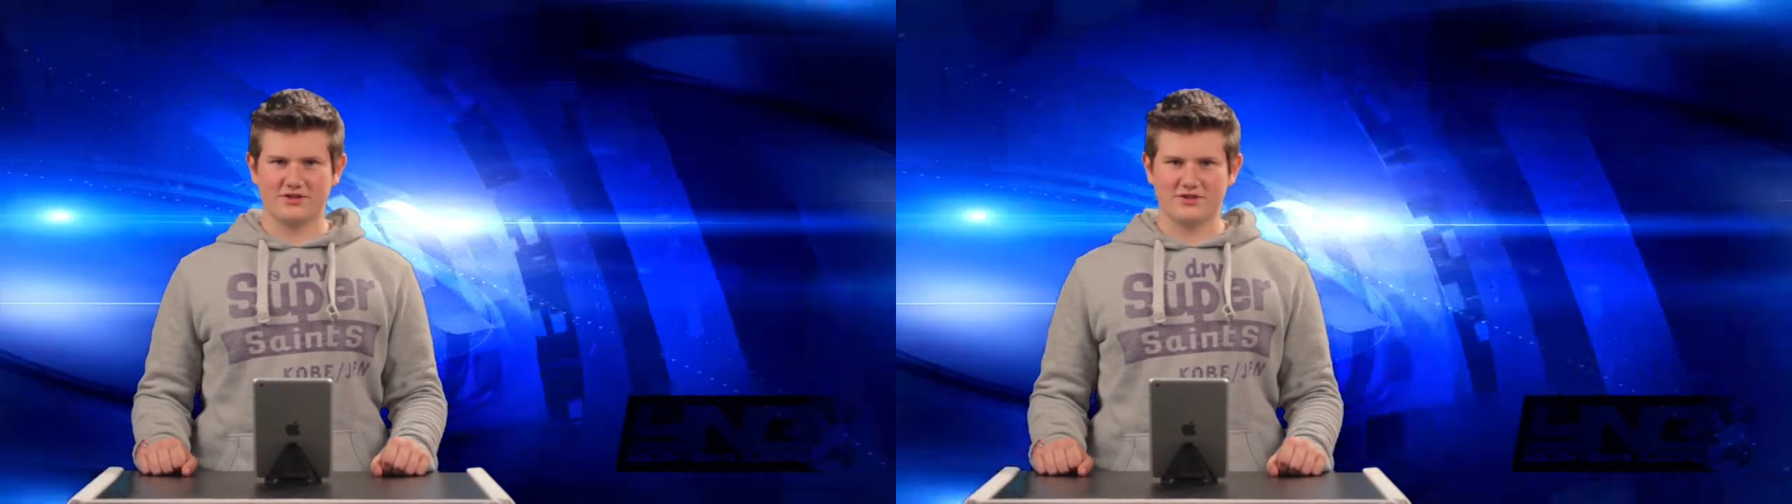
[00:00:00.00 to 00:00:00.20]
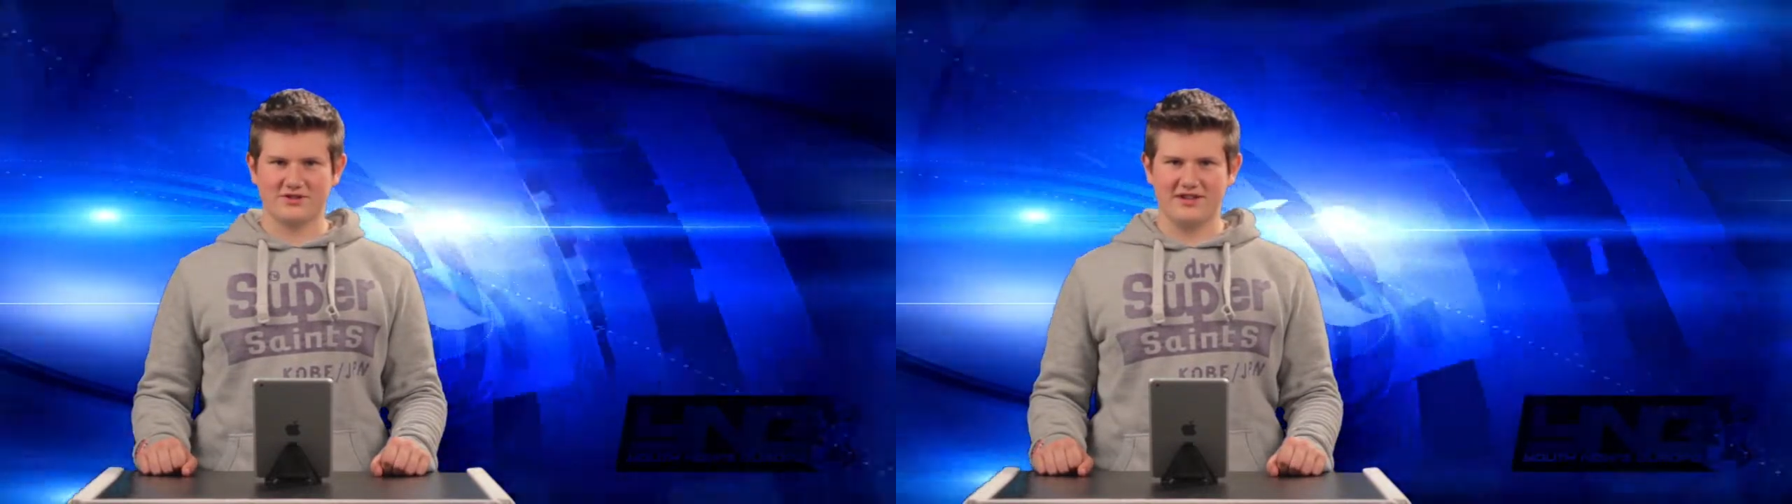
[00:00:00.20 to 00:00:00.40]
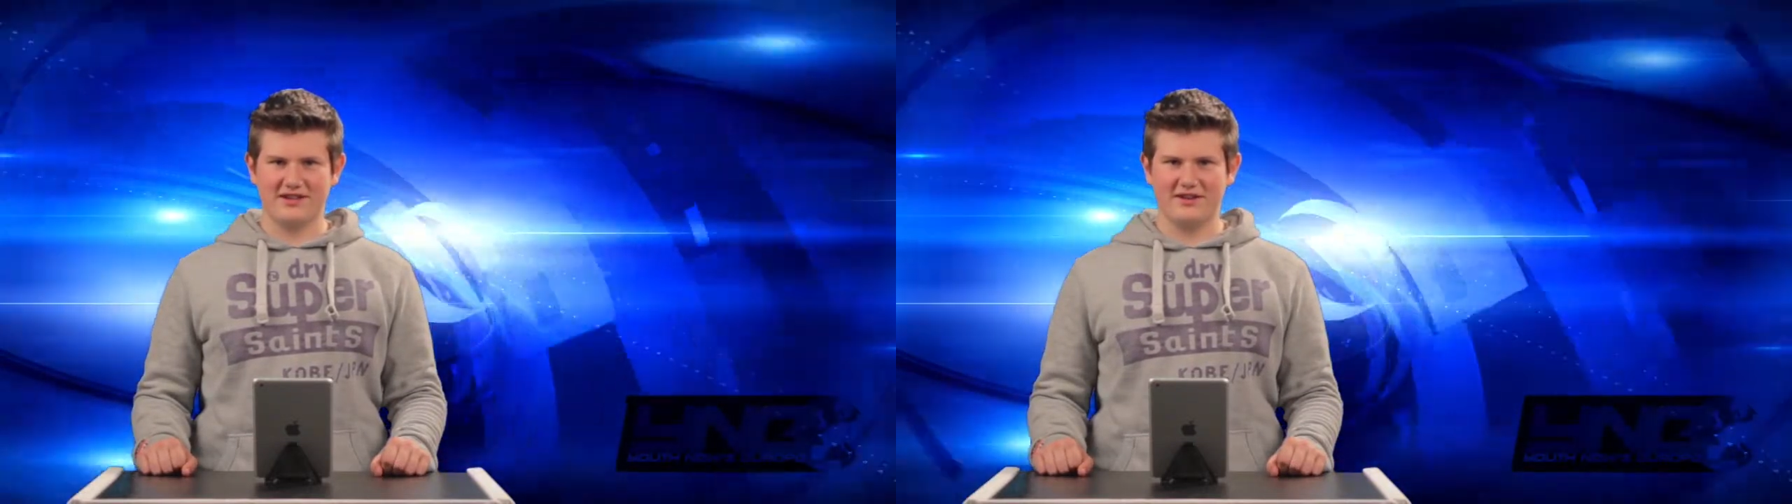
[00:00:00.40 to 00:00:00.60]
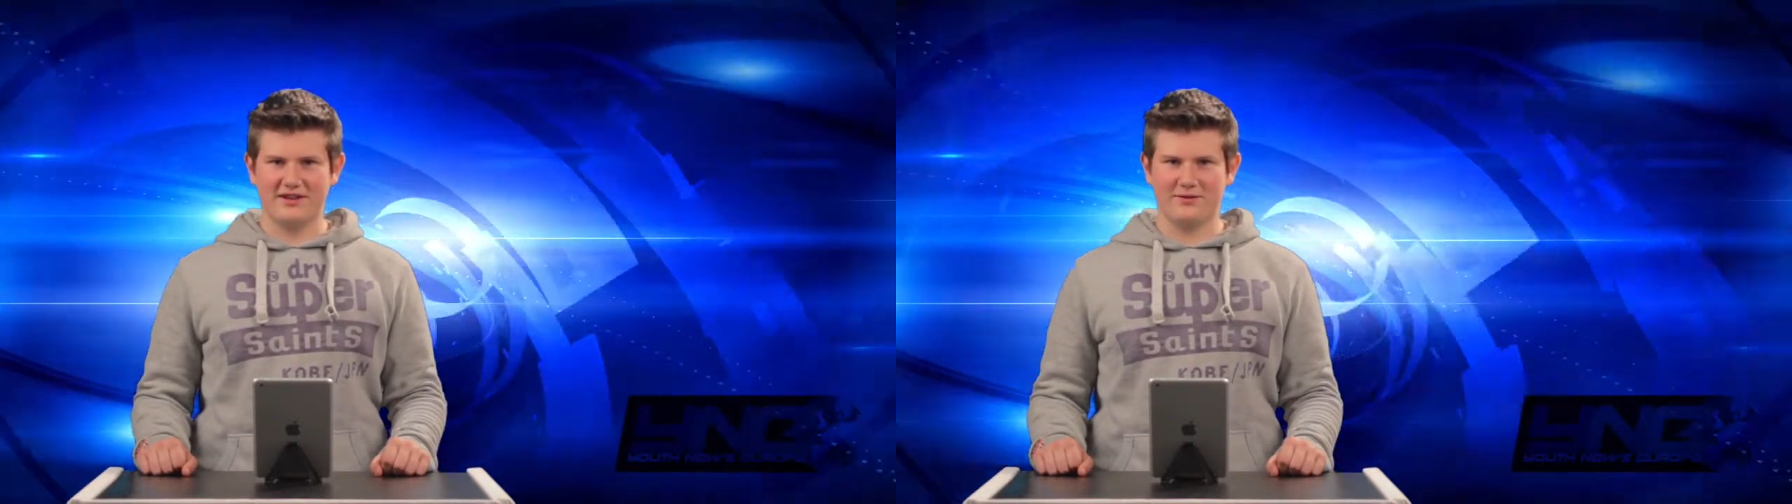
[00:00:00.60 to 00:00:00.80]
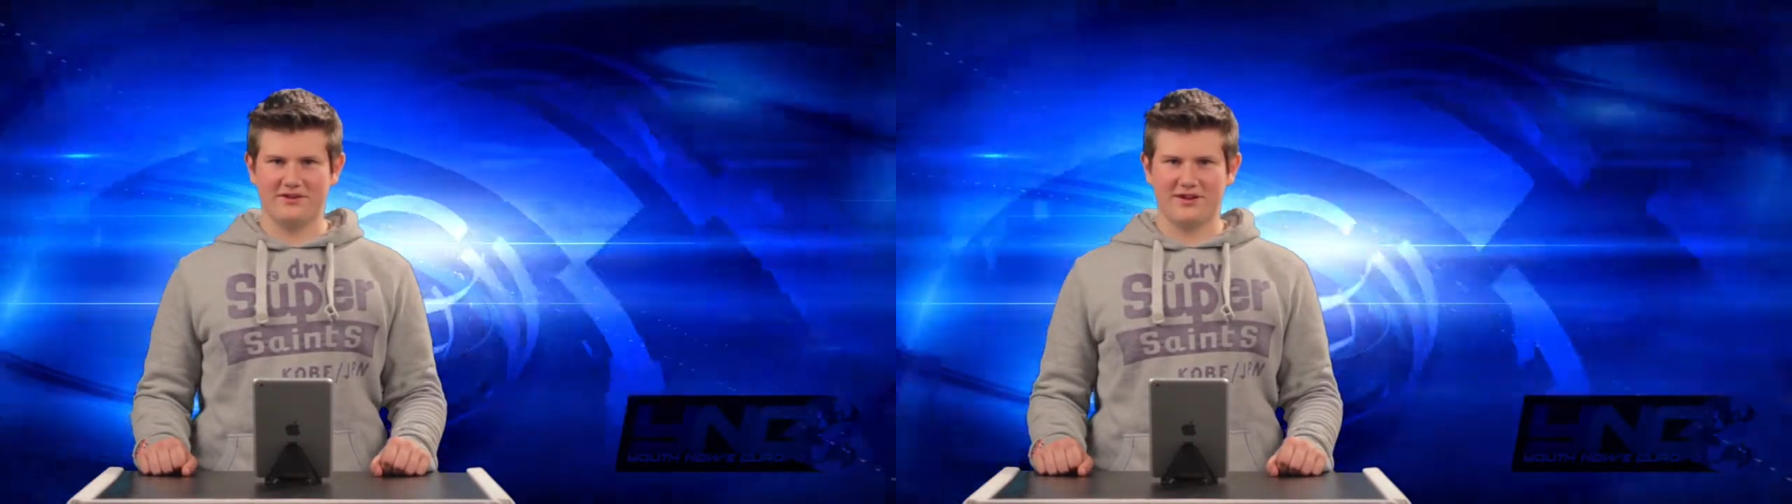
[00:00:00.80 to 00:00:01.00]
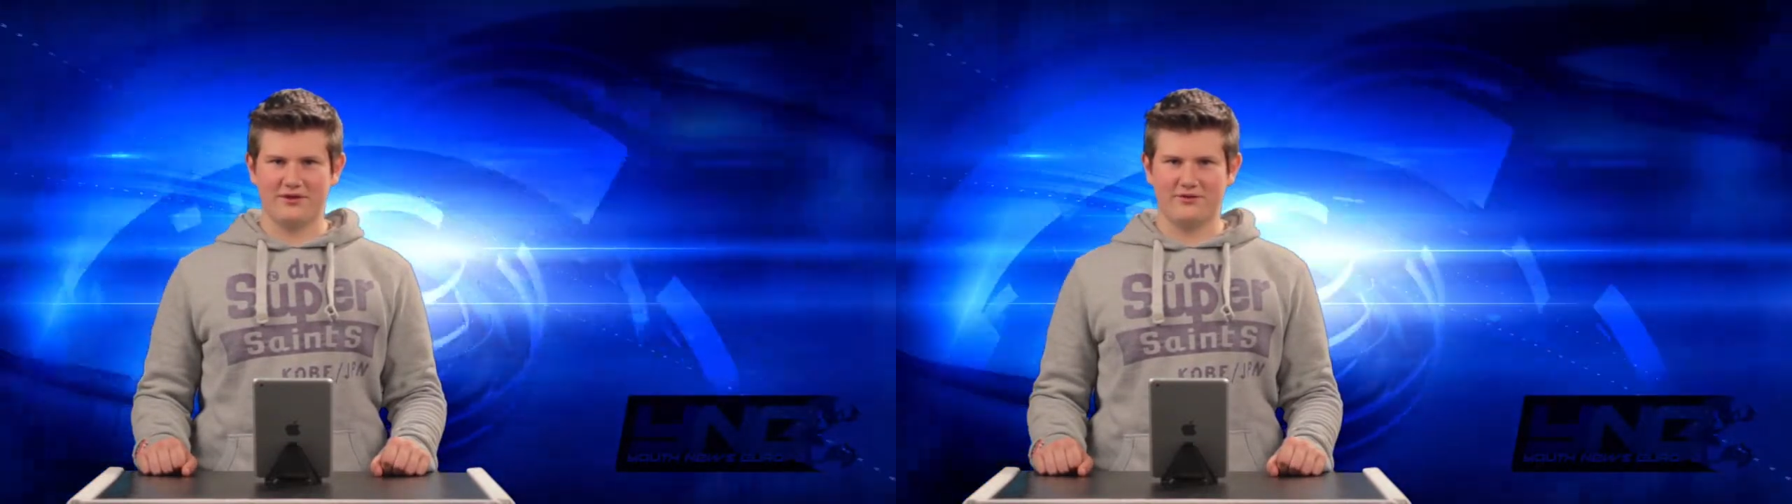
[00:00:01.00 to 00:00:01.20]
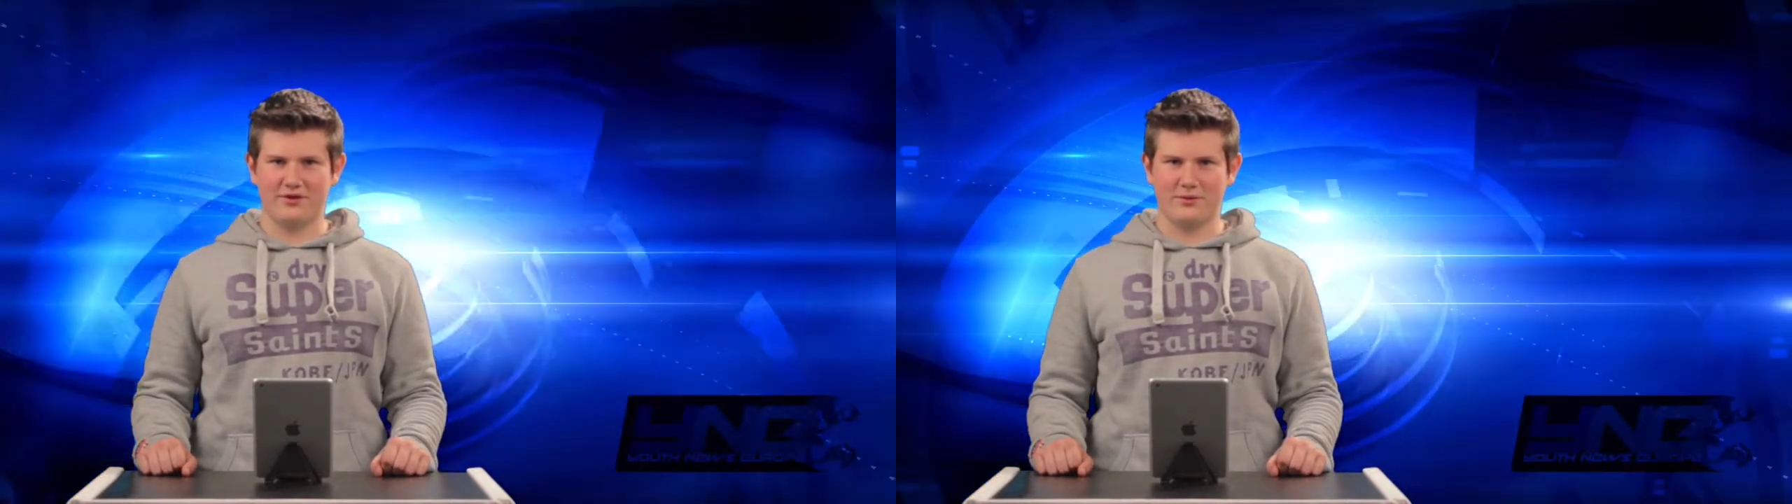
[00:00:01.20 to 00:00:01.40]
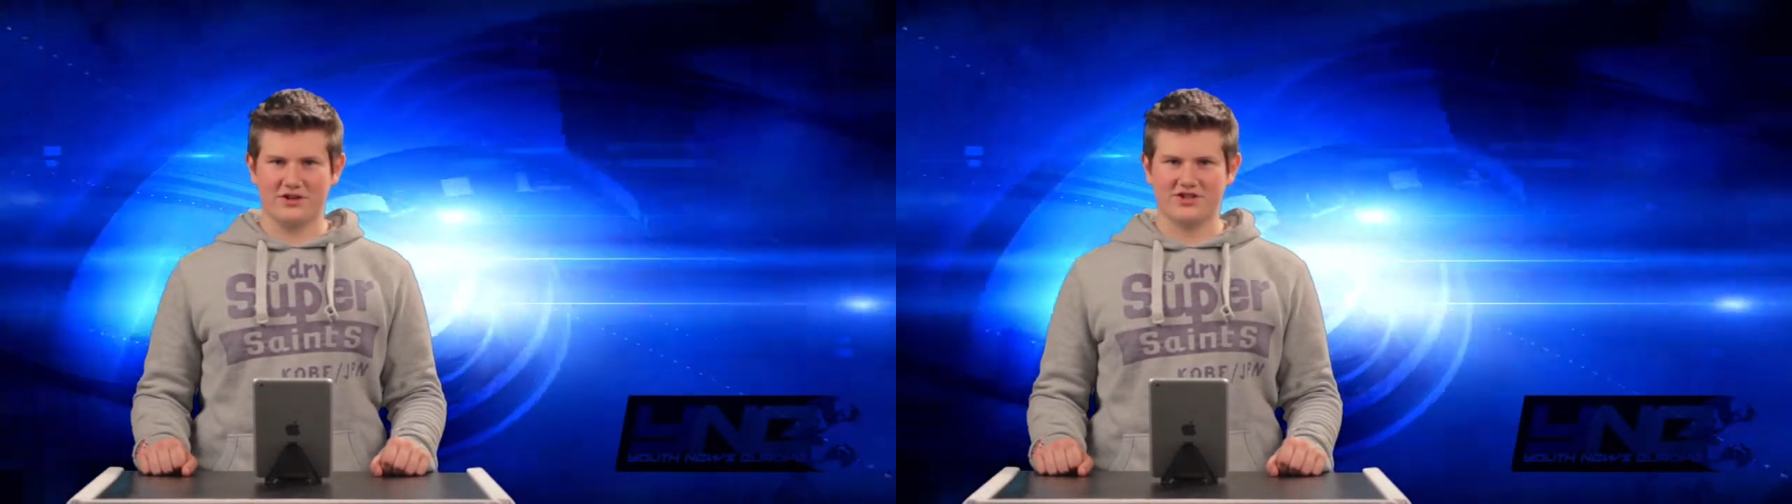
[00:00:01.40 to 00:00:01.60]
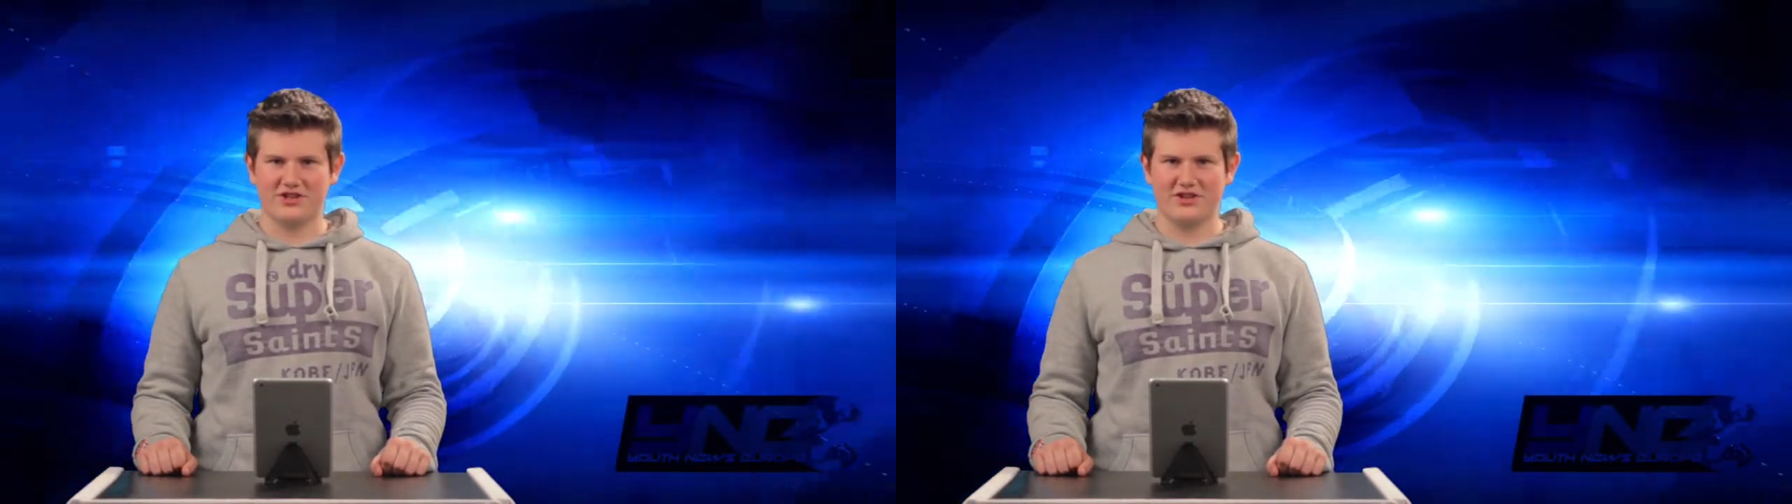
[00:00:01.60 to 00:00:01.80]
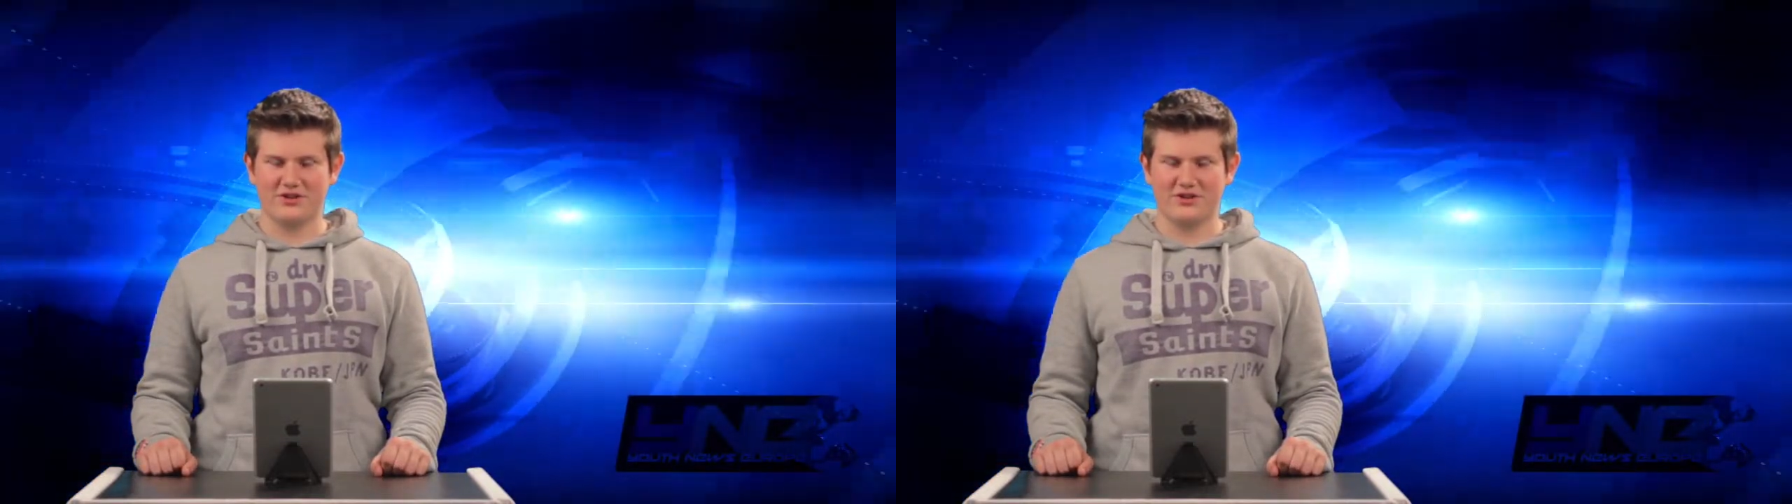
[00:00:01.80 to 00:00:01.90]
SL Zenit and we thank you for watching.